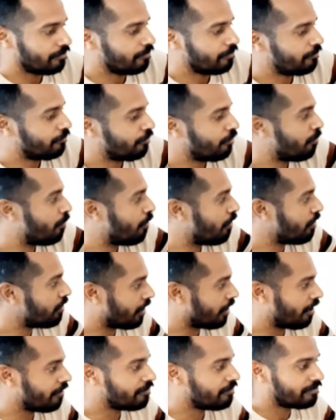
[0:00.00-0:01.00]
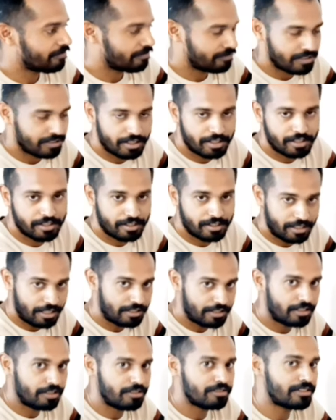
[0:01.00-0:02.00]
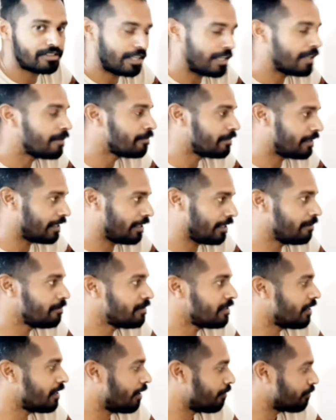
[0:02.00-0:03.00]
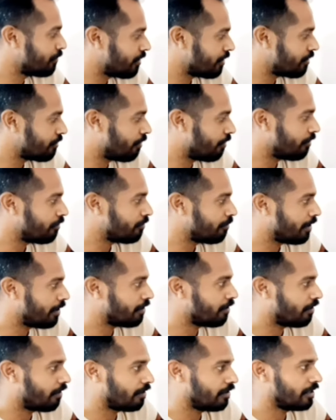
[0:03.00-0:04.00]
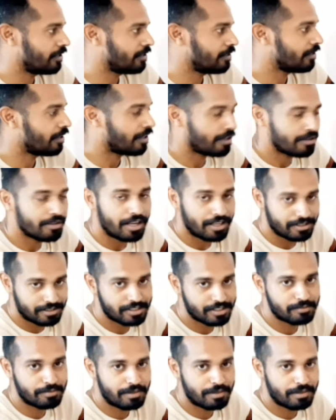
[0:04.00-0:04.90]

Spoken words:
for more craft related to same themes, I'm just going to make all this.